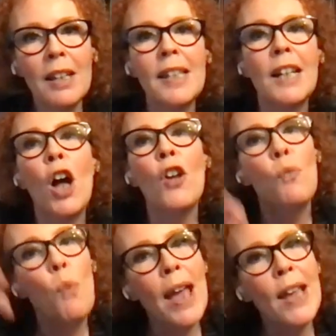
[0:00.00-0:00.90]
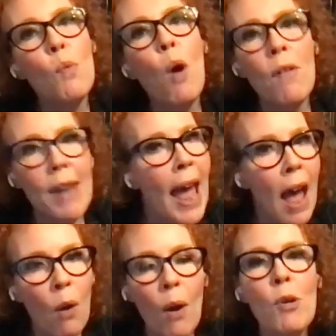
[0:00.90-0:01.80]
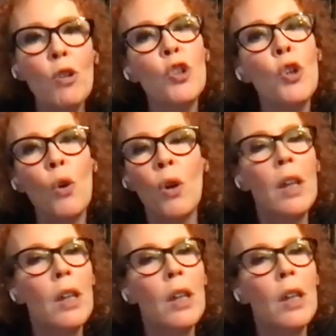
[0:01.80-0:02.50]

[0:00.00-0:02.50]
to kind of where you are now, I'm not sure.